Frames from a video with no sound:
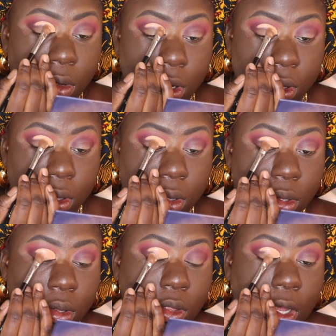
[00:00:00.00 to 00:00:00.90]
Then I'm just
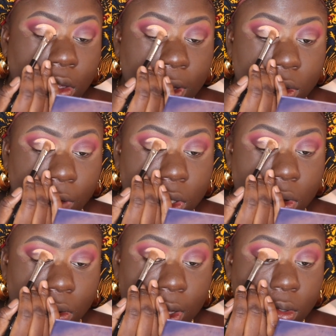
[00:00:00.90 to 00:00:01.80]
going to take the
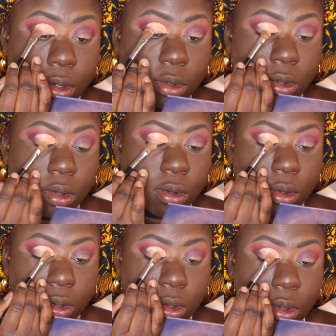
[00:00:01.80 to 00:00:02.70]
brush and
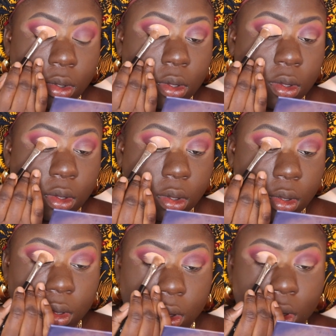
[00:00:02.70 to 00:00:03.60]
tap the
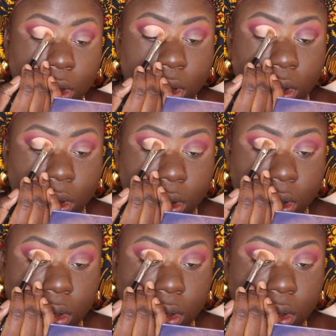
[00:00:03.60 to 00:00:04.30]
base on.